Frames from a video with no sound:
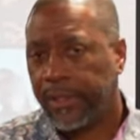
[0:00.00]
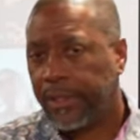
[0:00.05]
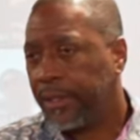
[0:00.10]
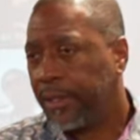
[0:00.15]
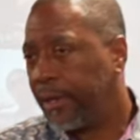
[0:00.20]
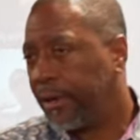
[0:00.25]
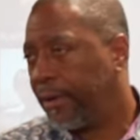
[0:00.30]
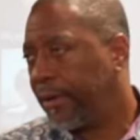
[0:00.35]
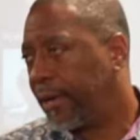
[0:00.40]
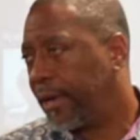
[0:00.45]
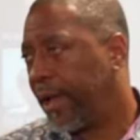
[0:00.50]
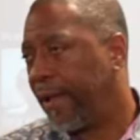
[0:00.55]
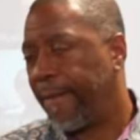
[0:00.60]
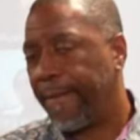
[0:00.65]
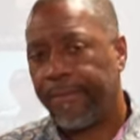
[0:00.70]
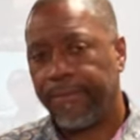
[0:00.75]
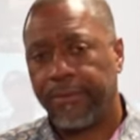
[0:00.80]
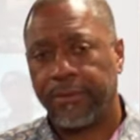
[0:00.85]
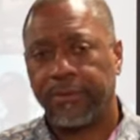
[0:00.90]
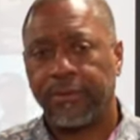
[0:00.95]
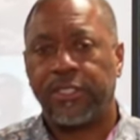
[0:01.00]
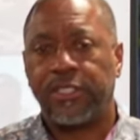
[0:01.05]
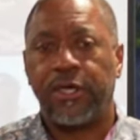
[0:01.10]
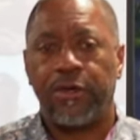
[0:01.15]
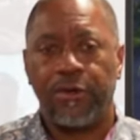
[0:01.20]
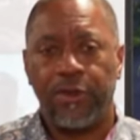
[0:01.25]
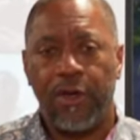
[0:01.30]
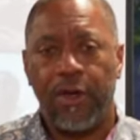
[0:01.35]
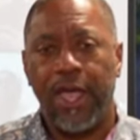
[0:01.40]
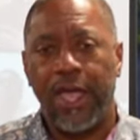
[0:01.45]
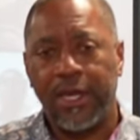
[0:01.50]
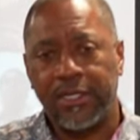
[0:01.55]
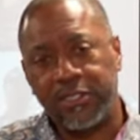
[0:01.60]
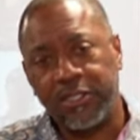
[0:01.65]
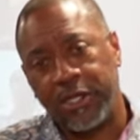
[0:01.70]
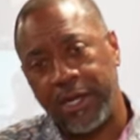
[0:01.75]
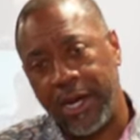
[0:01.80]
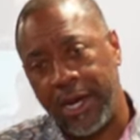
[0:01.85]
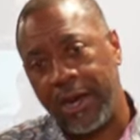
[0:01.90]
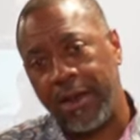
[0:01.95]
Okay. Siri, your hand took
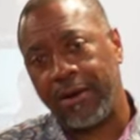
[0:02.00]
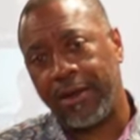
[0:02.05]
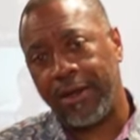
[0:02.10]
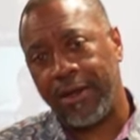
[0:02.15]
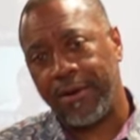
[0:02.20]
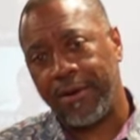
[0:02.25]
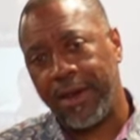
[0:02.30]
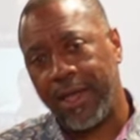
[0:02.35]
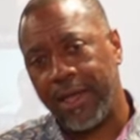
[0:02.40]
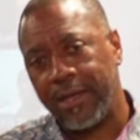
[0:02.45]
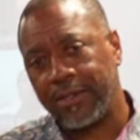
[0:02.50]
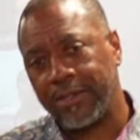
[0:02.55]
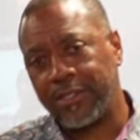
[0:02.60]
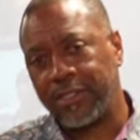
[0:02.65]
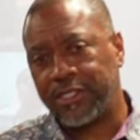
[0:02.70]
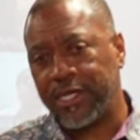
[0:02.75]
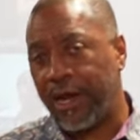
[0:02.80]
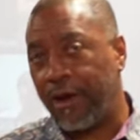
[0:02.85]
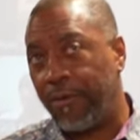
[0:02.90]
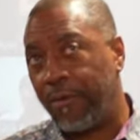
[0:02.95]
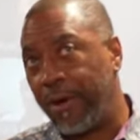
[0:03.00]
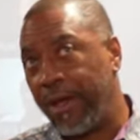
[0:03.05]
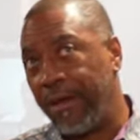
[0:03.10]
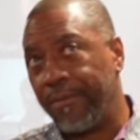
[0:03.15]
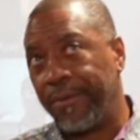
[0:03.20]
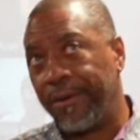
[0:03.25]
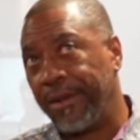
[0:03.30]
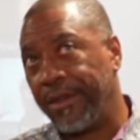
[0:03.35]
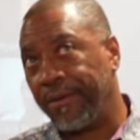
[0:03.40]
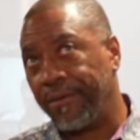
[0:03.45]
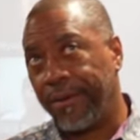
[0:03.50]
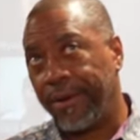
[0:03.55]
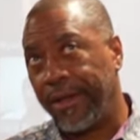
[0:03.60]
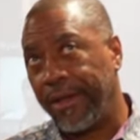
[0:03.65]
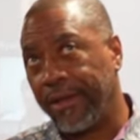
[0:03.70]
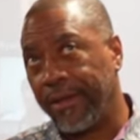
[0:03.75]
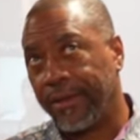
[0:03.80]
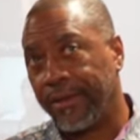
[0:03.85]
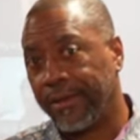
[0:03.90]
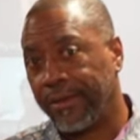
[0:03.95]
that long to come down. She's trying to wave it that way.
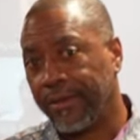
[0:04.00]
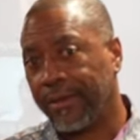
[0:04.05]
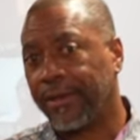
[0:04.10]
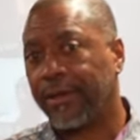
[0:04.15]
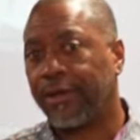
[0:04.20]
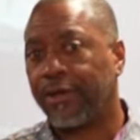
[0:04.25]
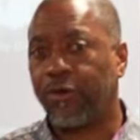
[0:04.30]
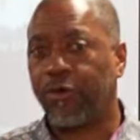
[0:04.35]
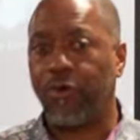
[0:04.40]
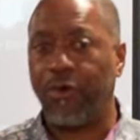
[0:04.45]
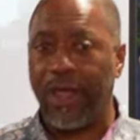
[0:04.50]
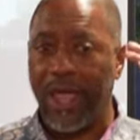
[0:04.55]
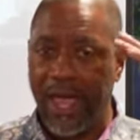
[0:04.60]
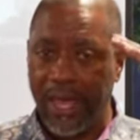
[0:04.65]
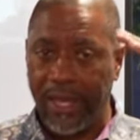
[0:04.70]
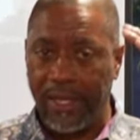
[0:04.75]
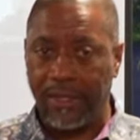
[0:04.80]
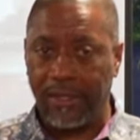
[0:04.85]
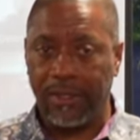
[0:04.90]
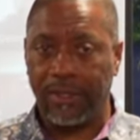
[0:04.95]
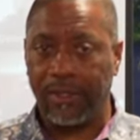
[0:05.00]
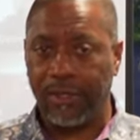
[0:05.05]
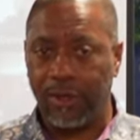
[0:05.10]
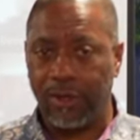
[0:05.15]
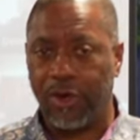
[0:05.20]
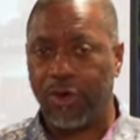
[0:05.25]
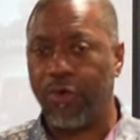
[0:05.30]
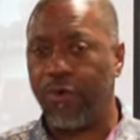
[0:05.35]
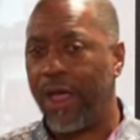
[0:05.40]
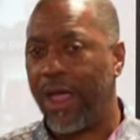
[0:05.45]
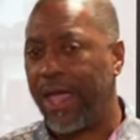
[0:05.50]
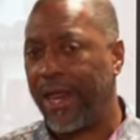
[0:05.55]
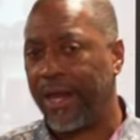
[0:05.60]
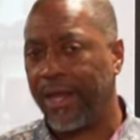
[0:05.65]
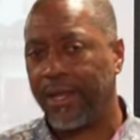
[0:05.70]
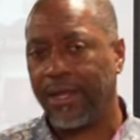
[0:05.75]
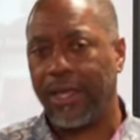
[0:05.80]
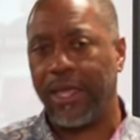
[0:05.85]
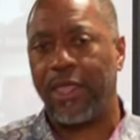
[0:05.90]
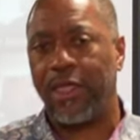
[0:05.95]
Create. You create it
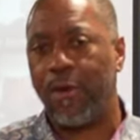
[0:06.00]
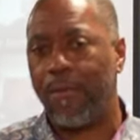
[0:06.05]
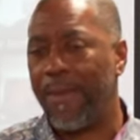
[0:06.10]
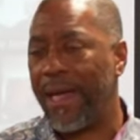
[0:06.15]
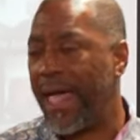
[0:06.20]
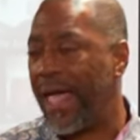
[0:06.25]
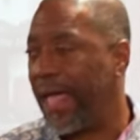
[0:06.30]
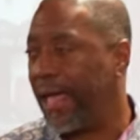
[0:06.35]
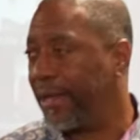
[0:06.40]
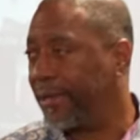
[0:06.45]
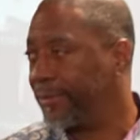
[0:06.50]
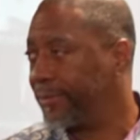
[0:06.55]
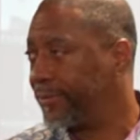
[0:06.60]
in your mind.